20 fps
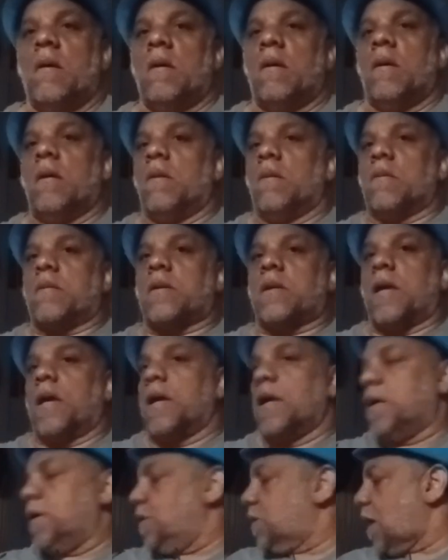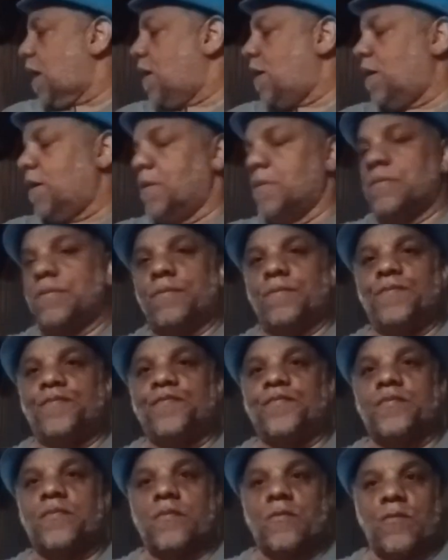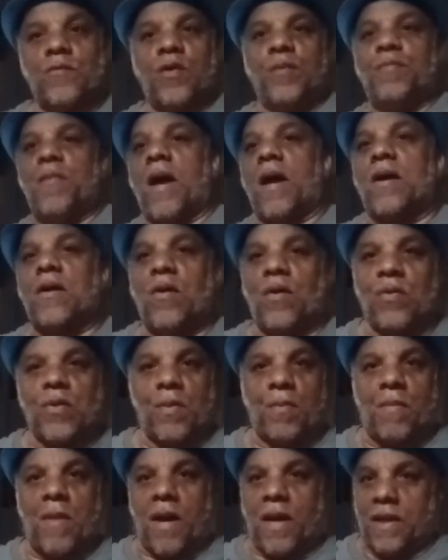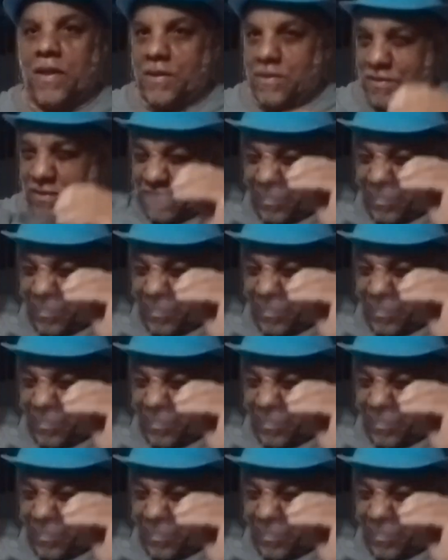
Okay, y'all. We back on the mic.